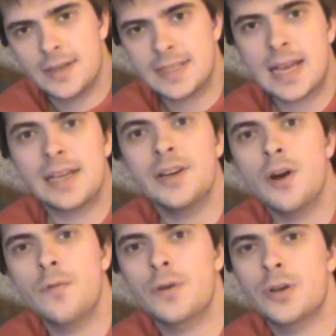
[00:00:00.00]
exactly
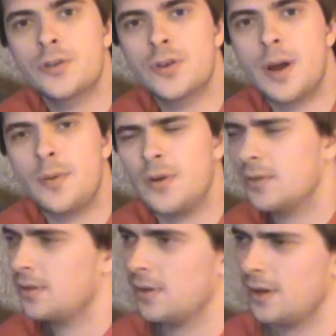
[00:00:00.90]
known for their treble.